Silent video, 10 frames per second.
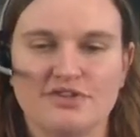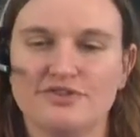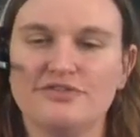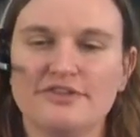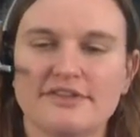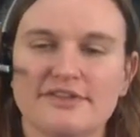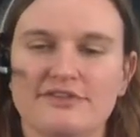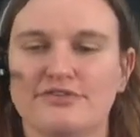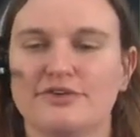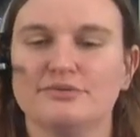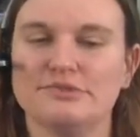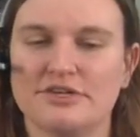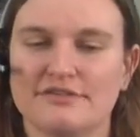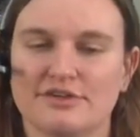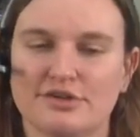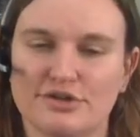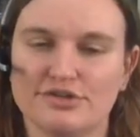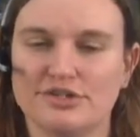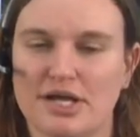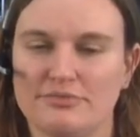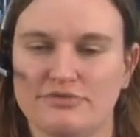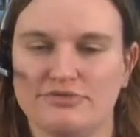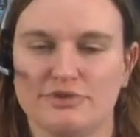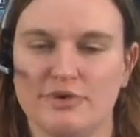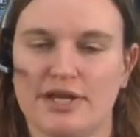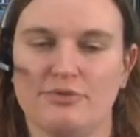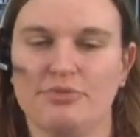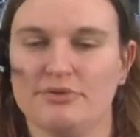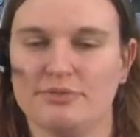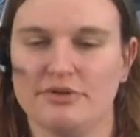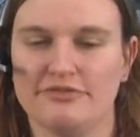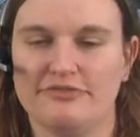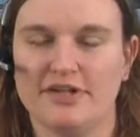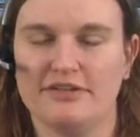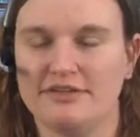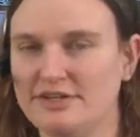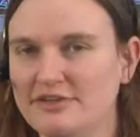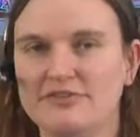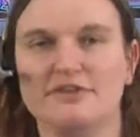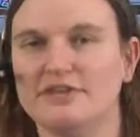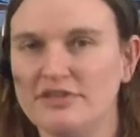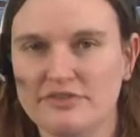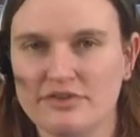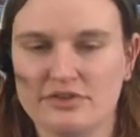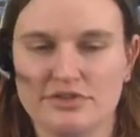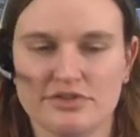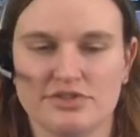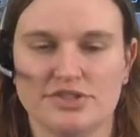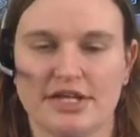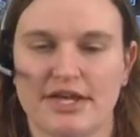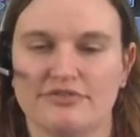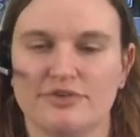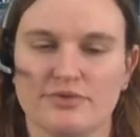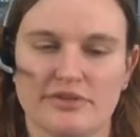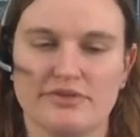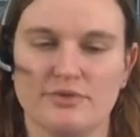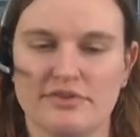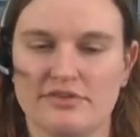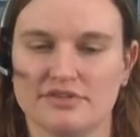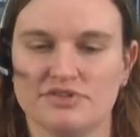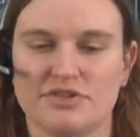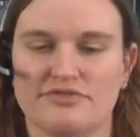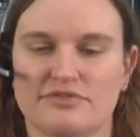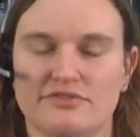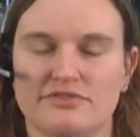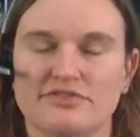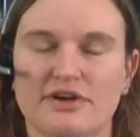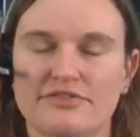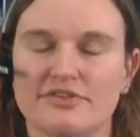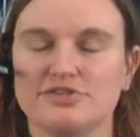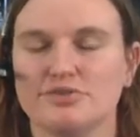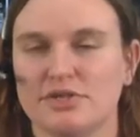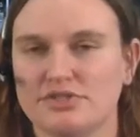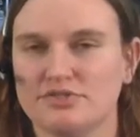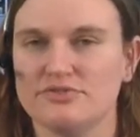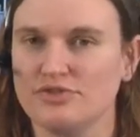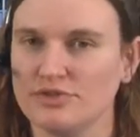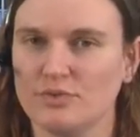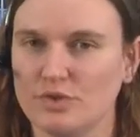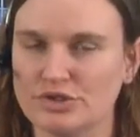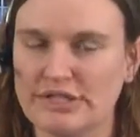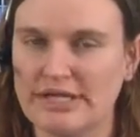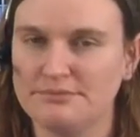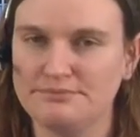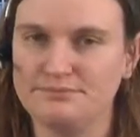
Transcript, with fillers: Do you feel that the film does a good job of showing how people of faith and even even the clergy have to wrestle with such tough situations during wartime?